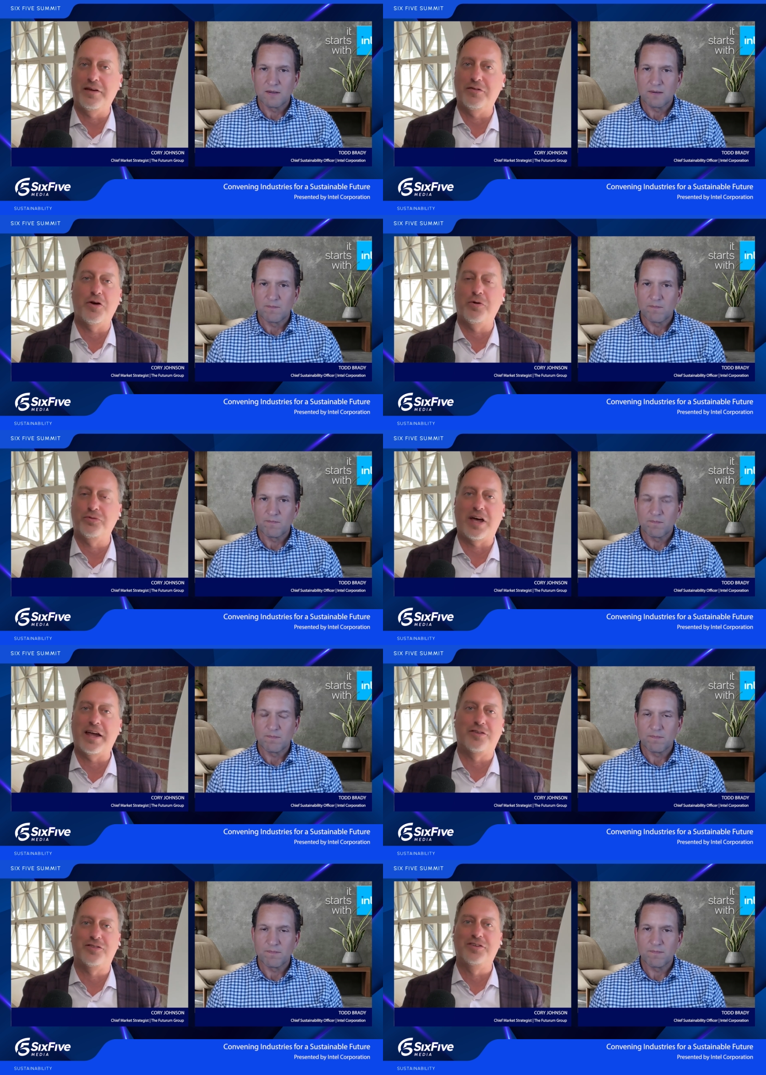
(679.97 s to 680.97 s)
Speaker 1: even though
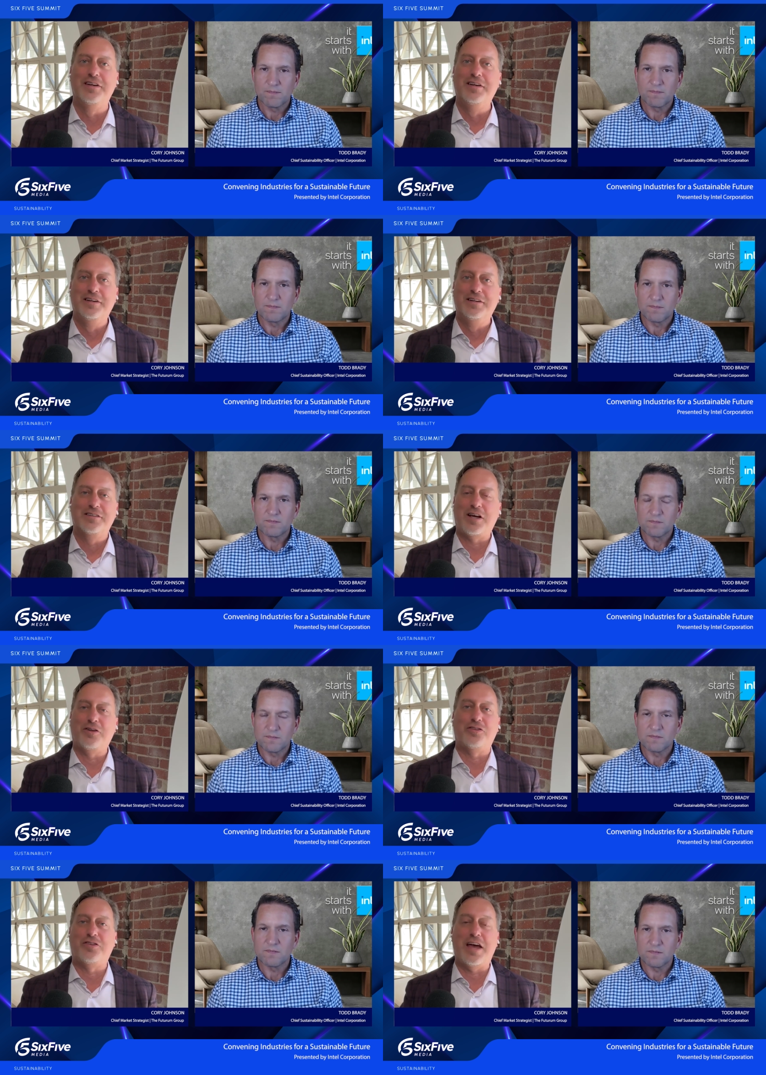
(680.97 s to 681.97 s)
science
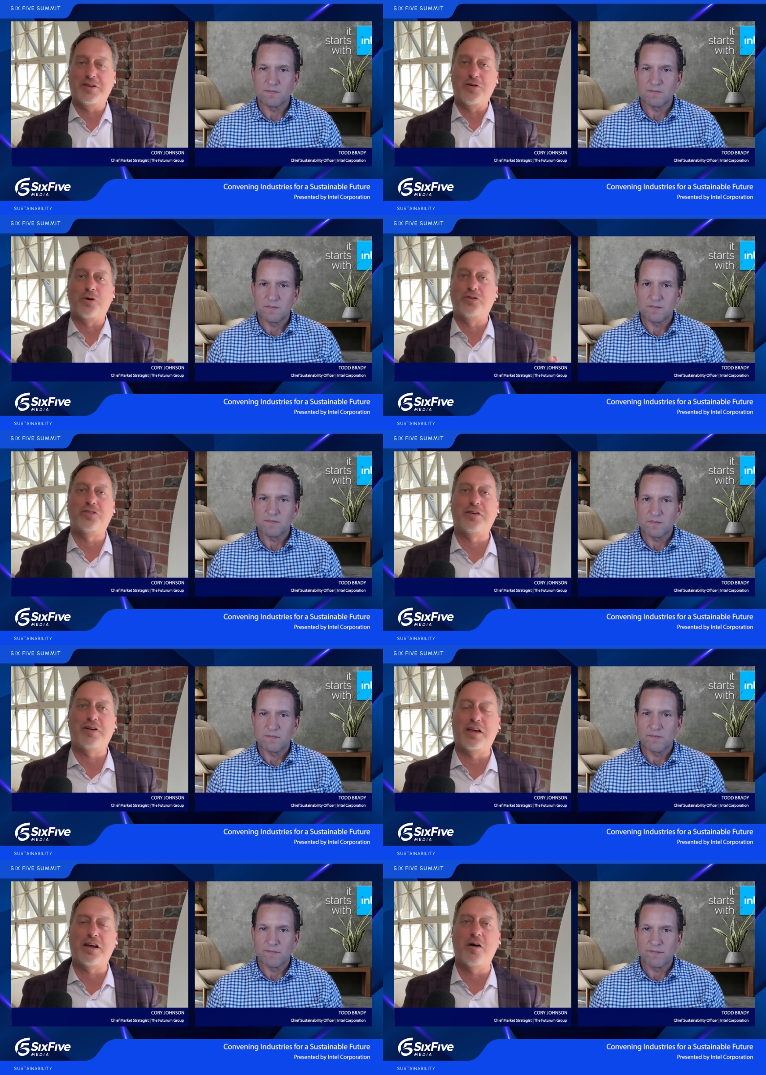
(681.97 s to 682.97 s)
tells us that. Yours is
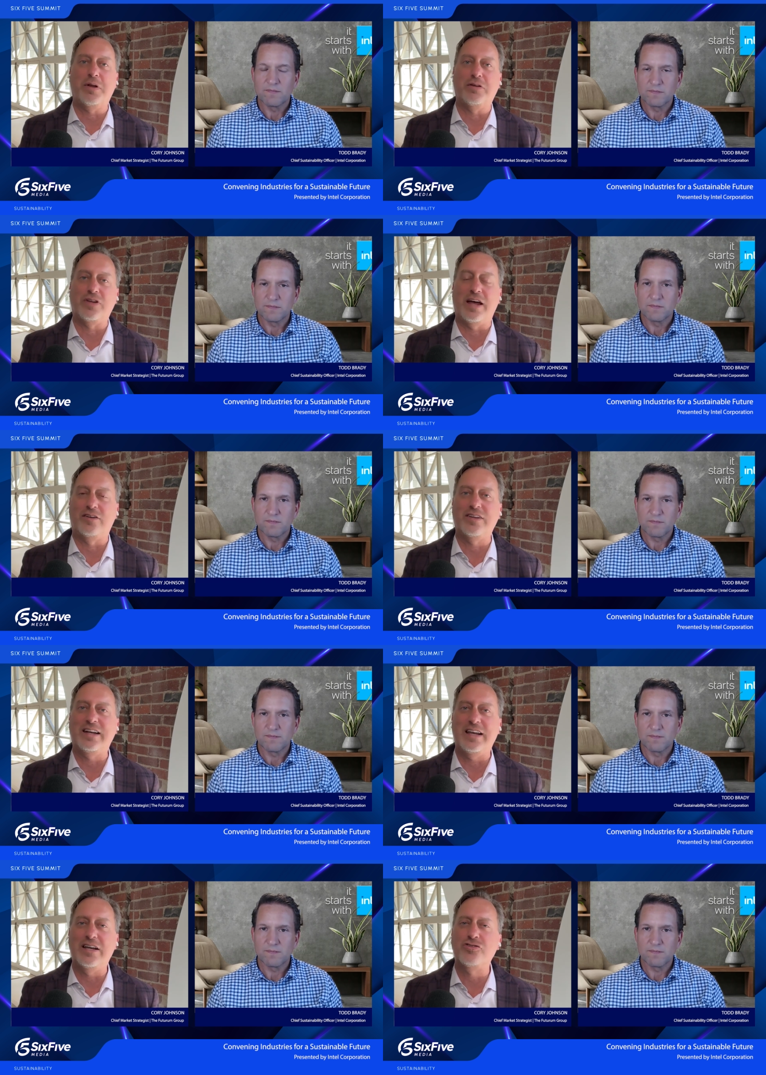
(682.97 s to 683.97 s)
a, a company of science. Is
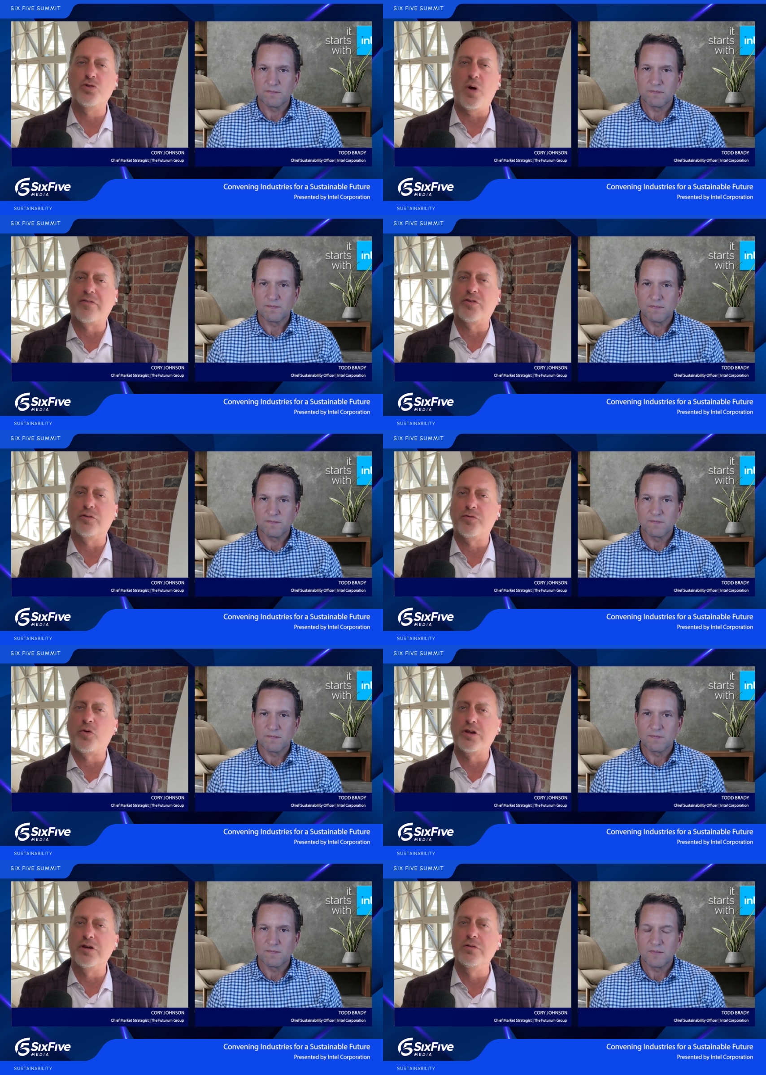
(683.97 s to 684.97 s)
that an issue ever
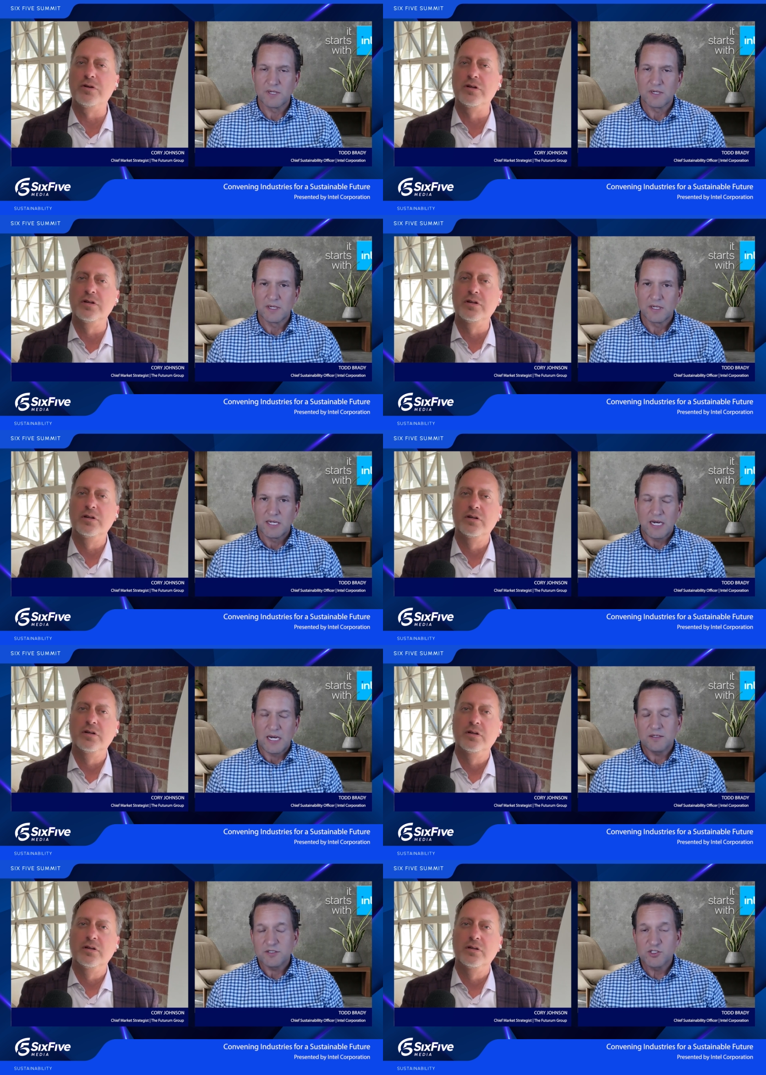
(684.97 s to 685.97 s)
for you?
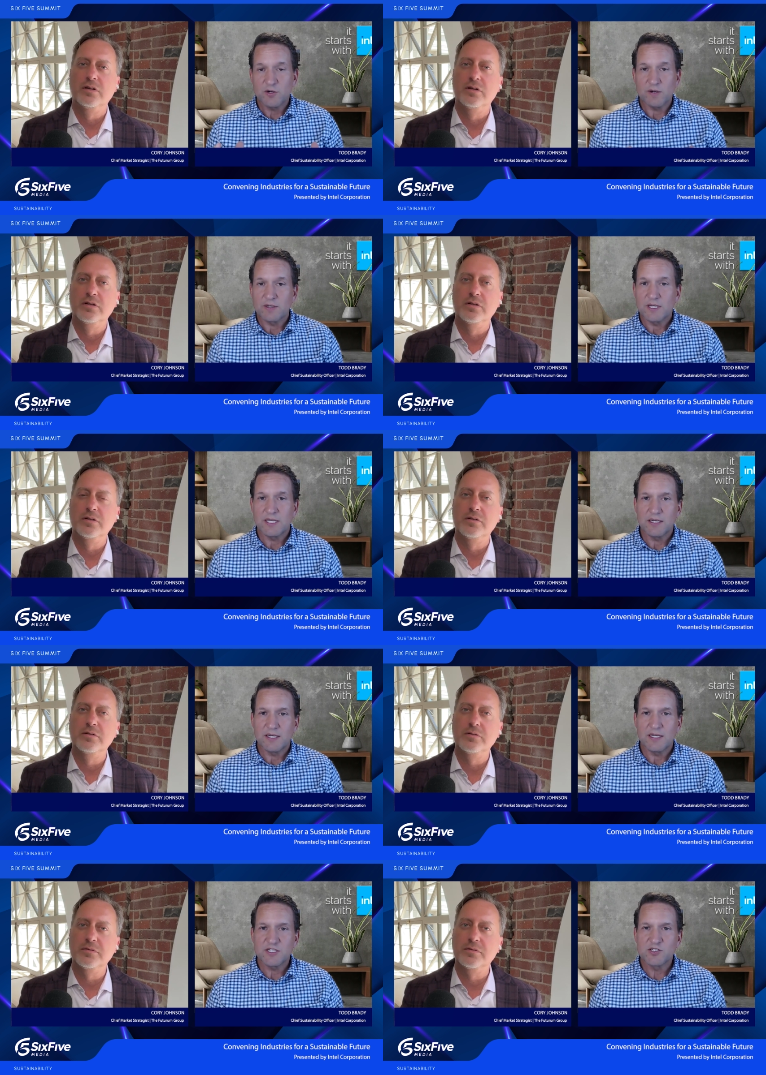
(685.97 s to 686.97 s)
Speaker 2: Uh, sure, it,
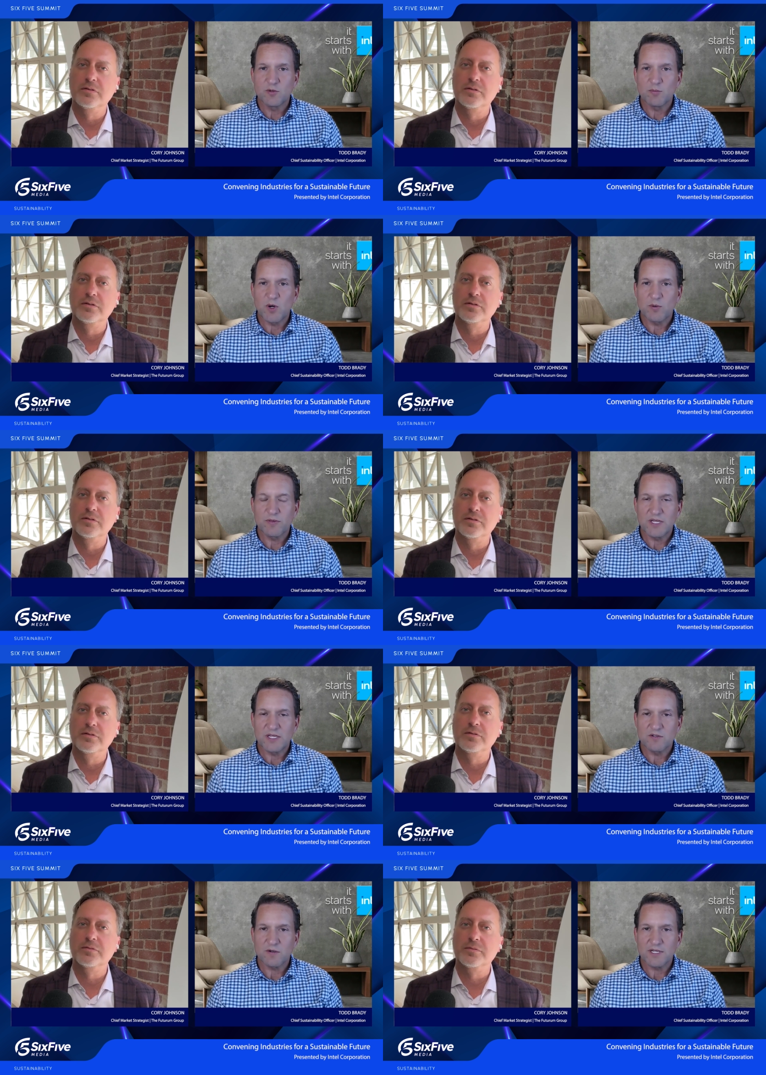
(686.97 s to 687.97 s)
uh, an issue both
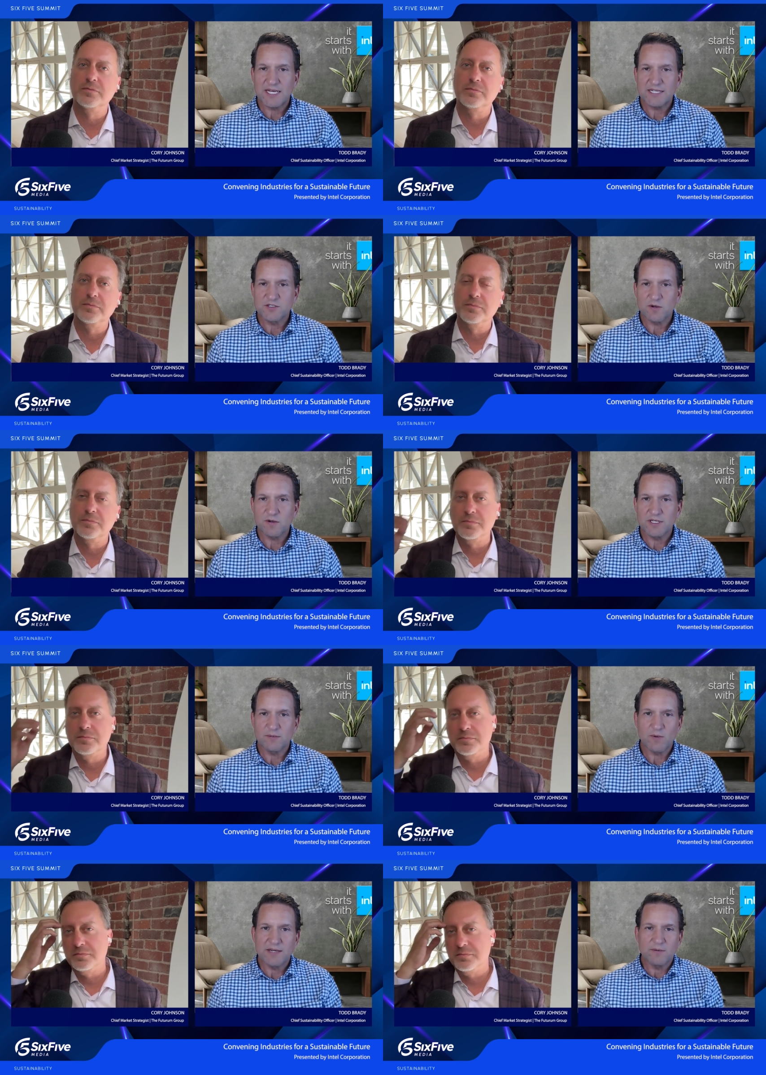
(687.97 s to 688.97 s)
internally,
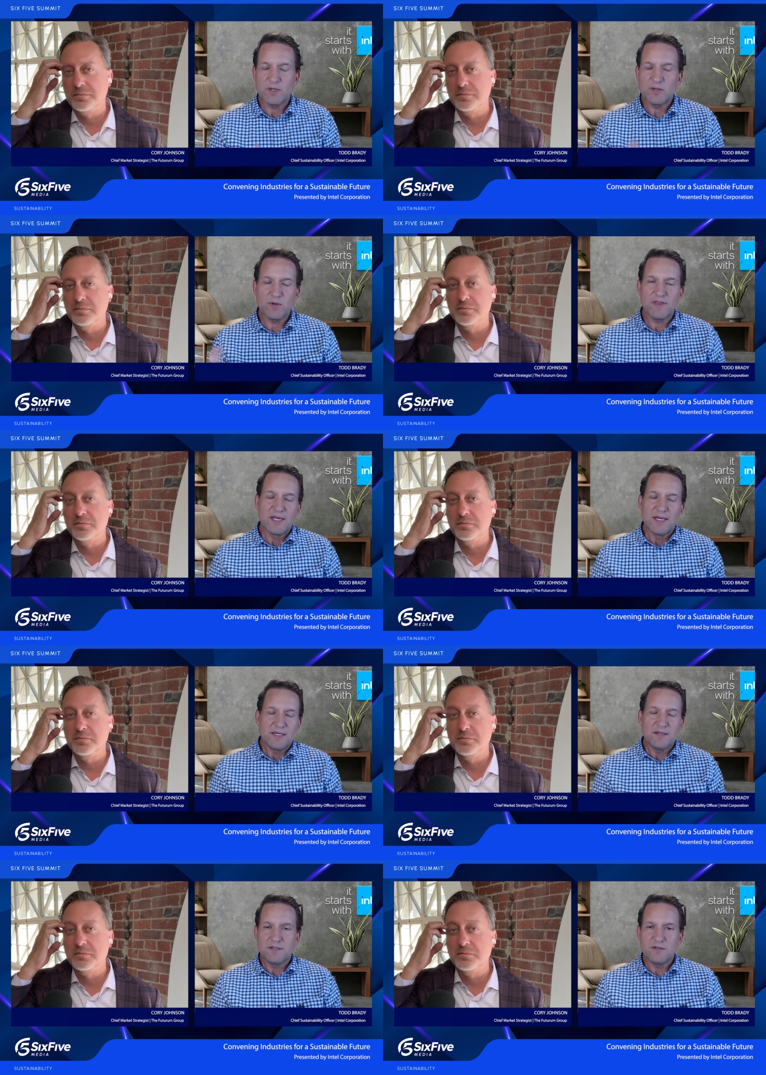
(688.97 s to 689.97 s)
externally, right?
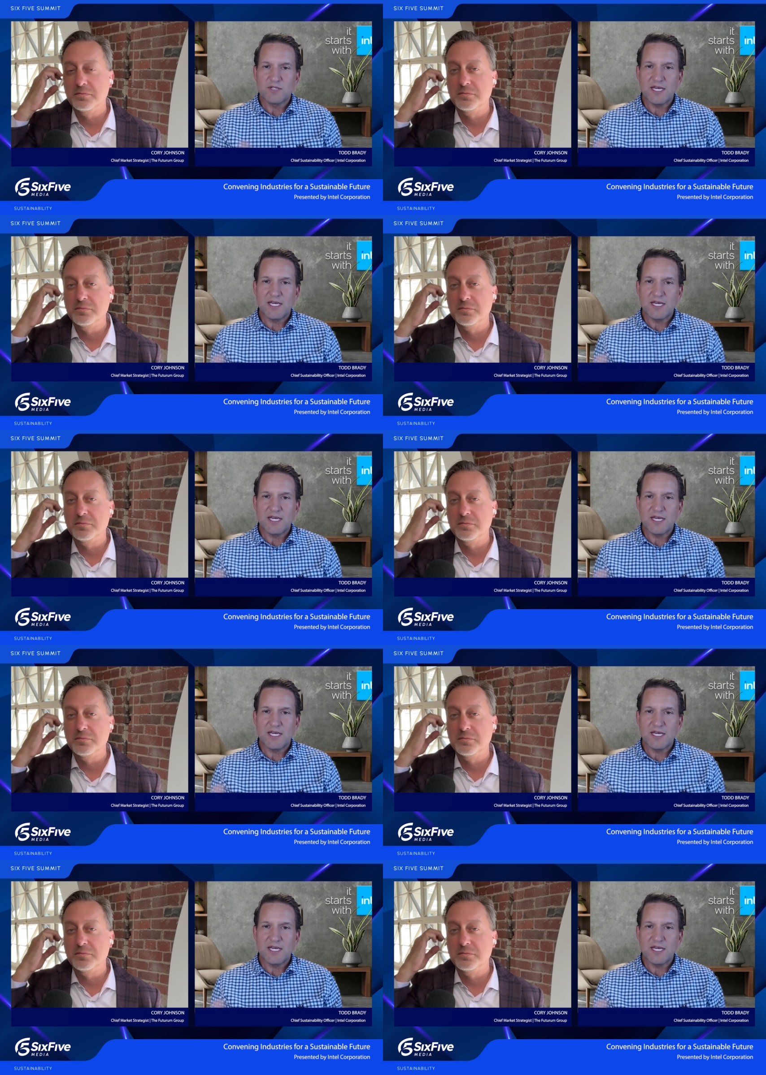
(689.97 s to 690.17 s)
It's, you